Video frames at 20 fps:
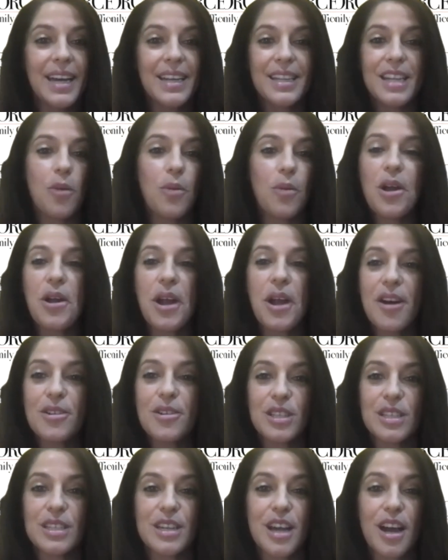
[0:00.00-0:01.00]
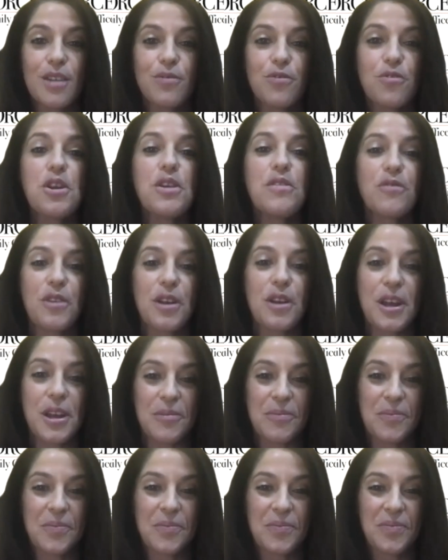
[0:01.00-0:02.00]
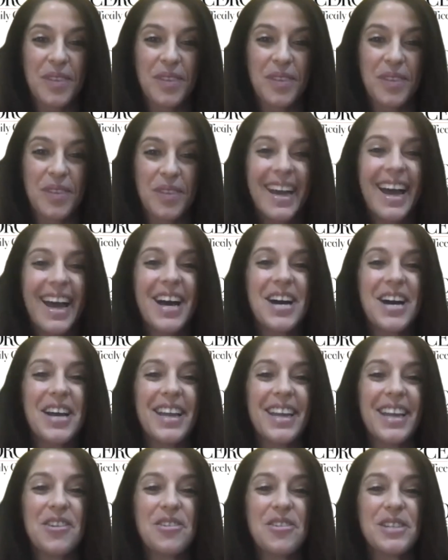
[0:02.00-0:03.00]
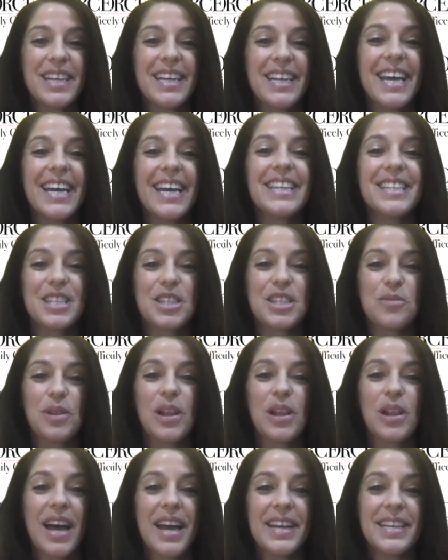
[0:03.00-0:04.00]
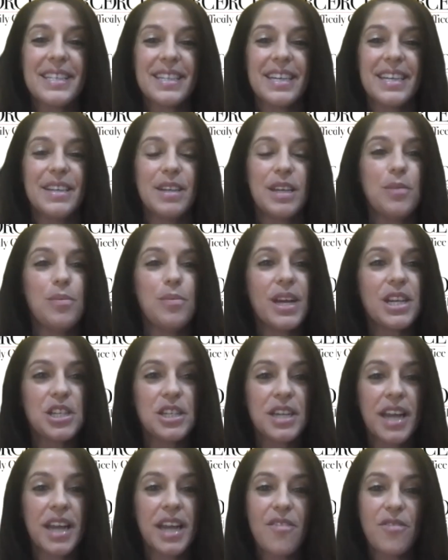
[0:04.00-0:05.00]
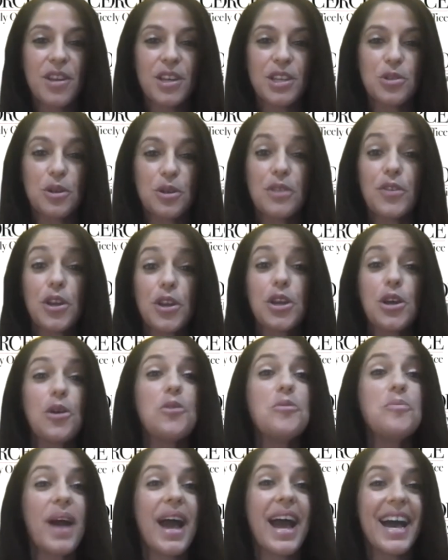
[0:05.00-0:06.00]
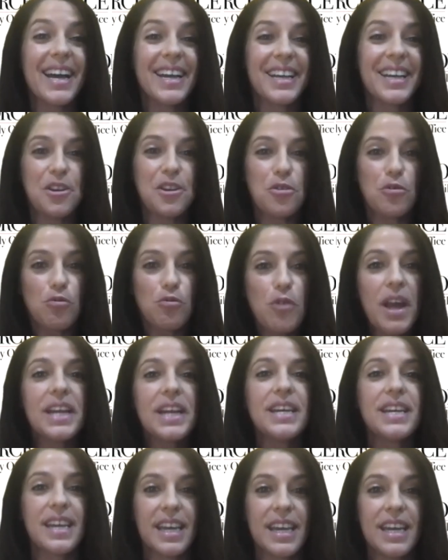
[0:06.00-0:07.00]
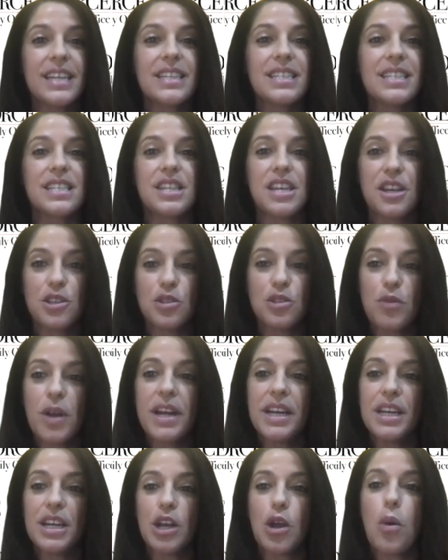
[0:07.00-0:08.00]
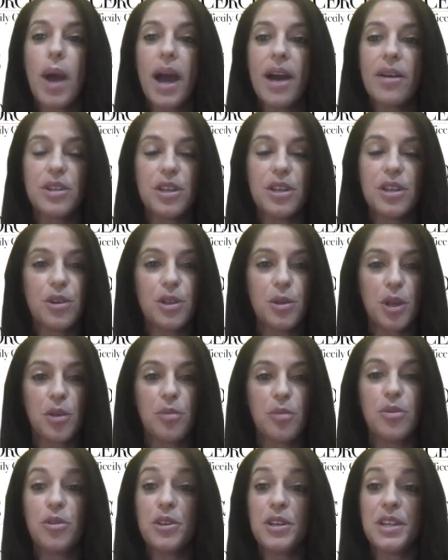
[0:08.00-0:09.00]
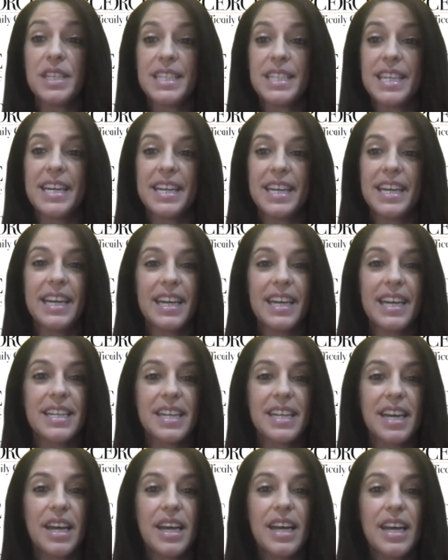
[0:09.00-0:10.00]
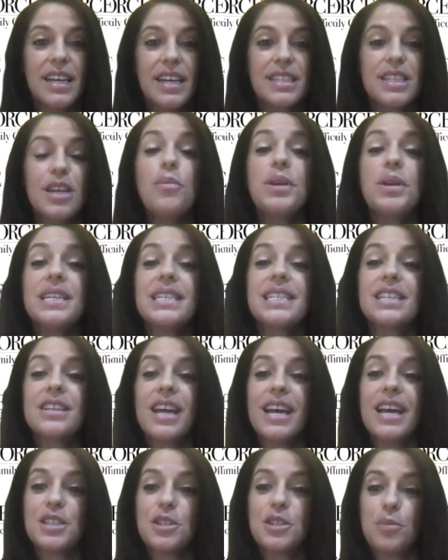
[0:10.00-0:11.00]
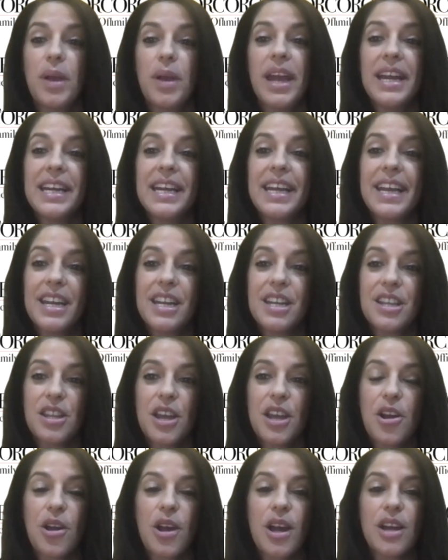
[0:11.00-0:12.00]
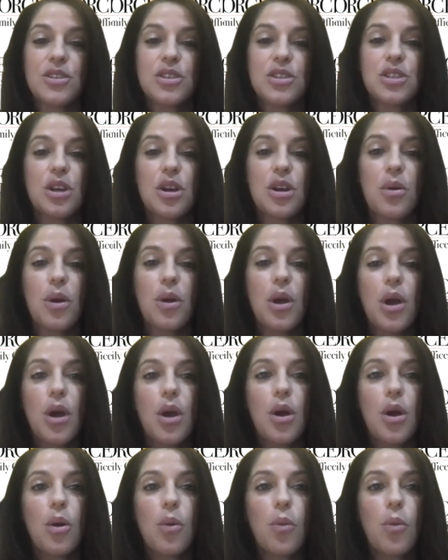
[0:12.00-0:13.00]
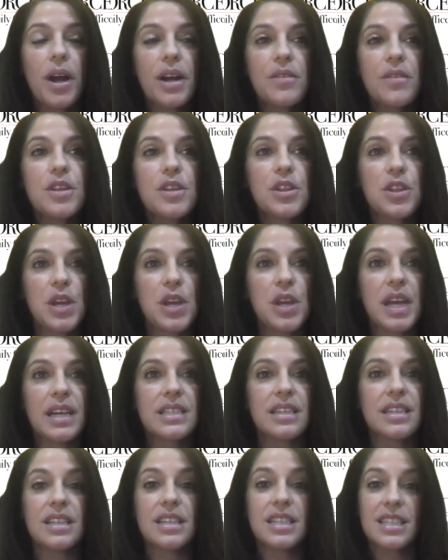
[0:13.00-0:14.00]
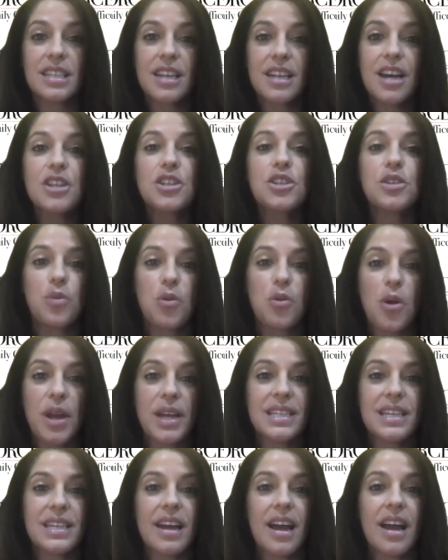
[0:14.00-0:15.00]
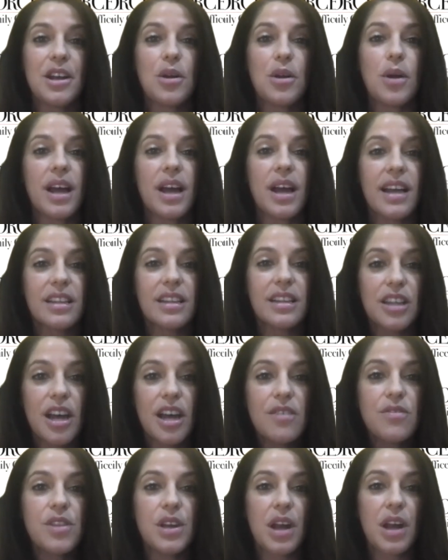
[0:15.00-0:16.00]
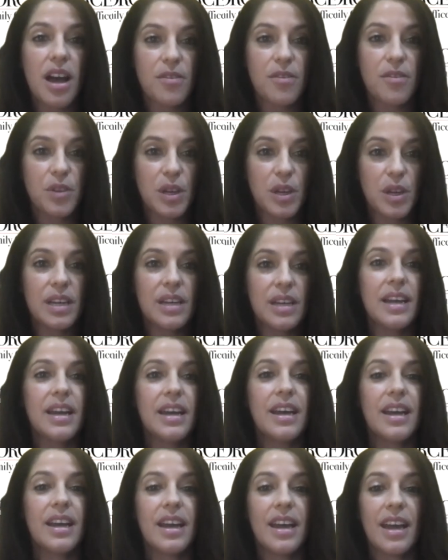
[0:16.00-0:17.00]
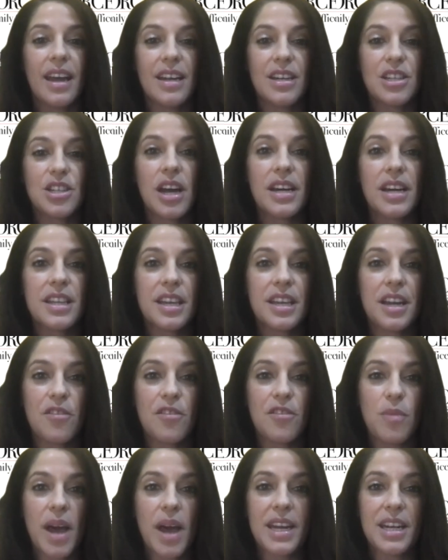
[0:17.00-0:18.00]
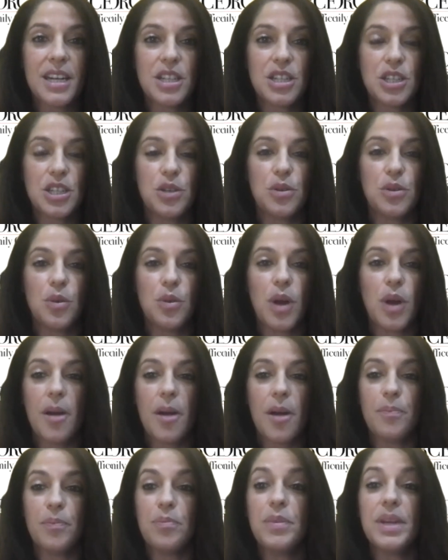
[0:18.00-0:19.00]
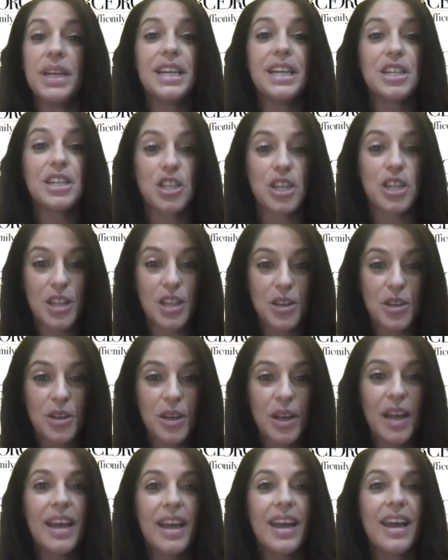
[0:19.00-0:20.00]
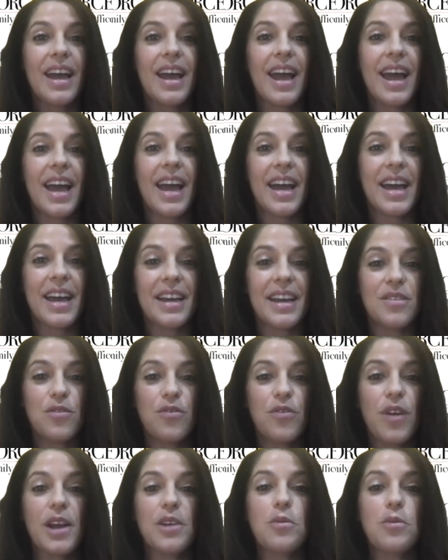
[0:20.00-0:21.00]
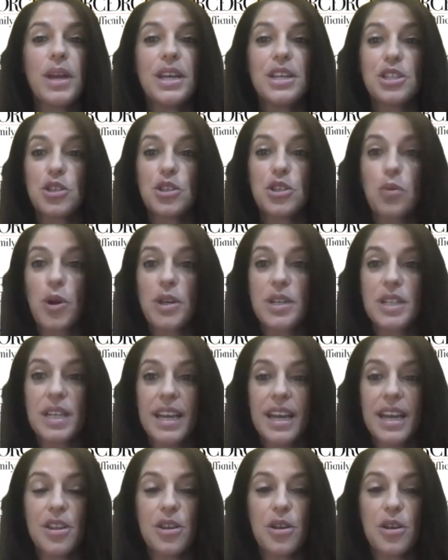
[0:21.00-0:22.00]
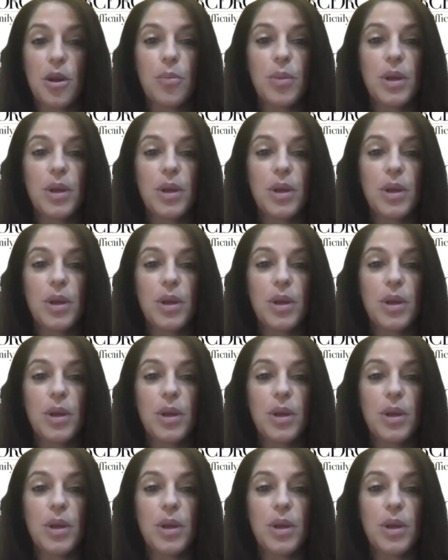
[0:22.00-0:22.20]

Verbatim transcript: That warehouse is not free for him uh, you know, to get the supplies. He, he mentioned having sort of a go bag, you know, ready kits, things ready to go out there to the communities that need it. Somebody still has to pay to get it there. And so, one of the things and the discussion points, I, you know, I, I love that AFYA and Jonathan have managed to um, meet each other and find ways to work together.